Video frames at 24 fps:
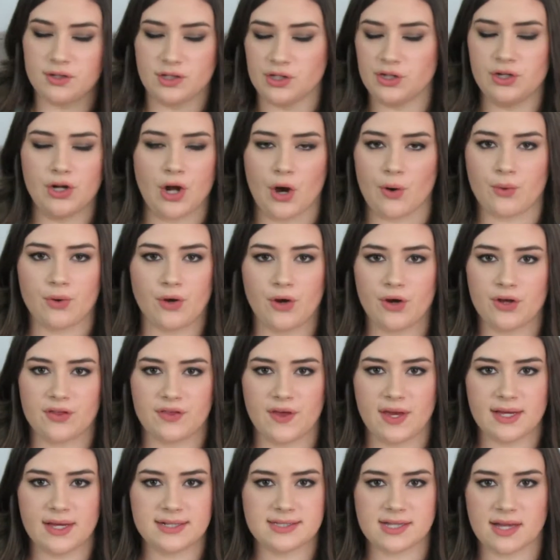you know, cook
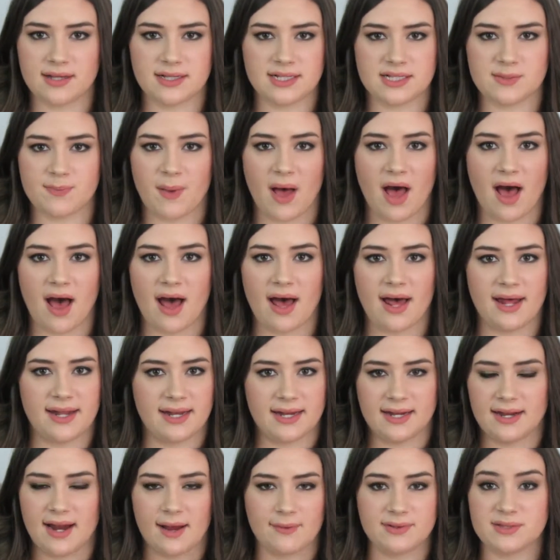things on the spot,
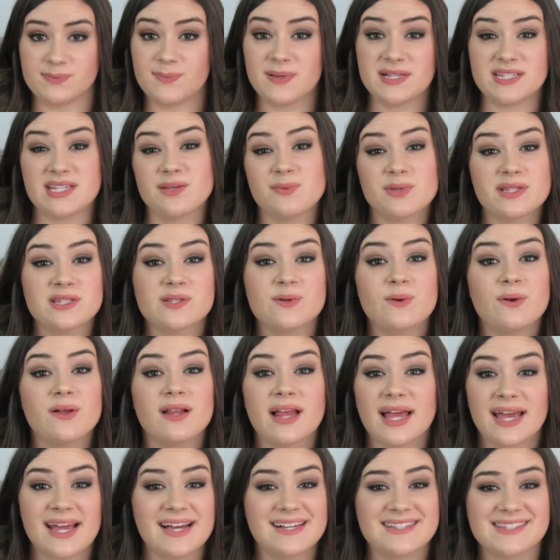and I was busy with school
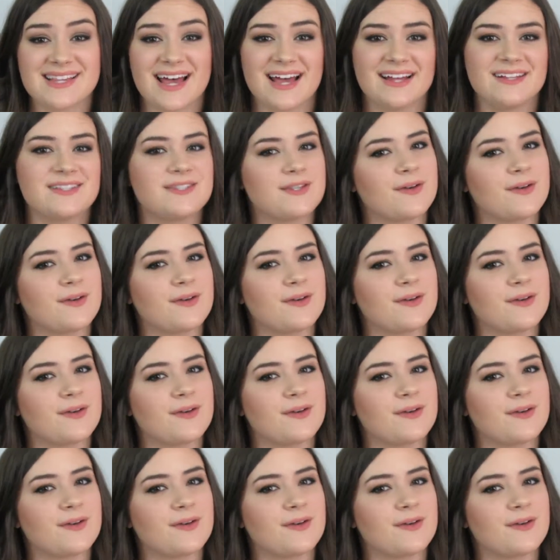like I said,